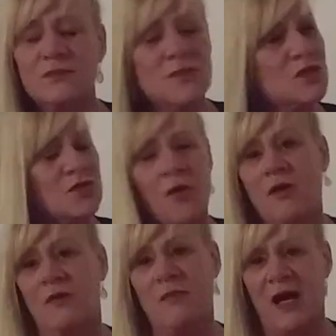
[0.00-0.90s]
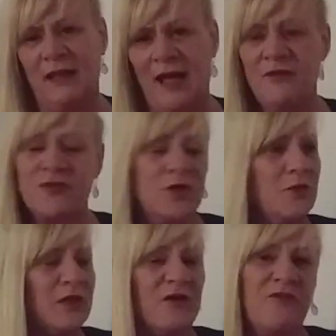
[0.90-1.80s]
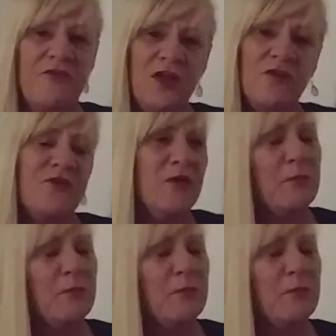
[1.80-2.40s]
stalking my life, doing the filthy